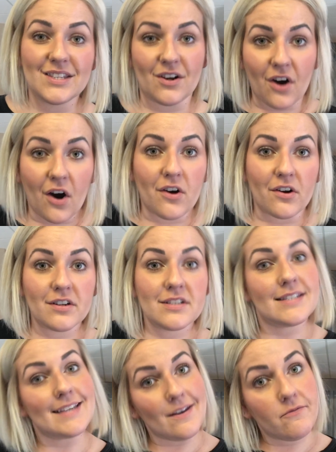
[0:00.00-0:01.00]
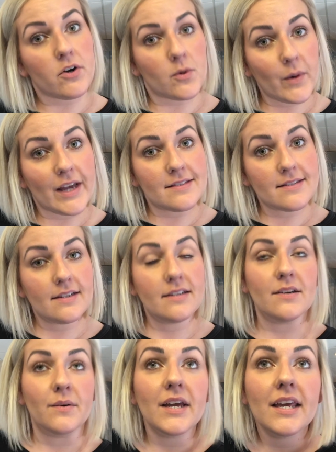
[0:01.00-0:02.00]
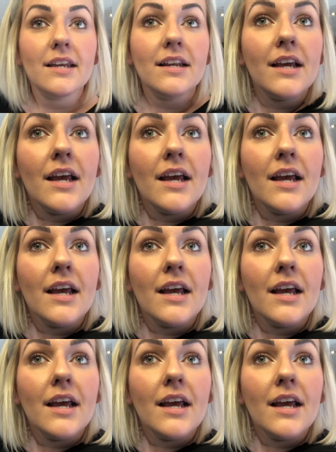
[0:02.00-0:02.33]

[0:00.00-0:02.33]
there are safer ways to do it,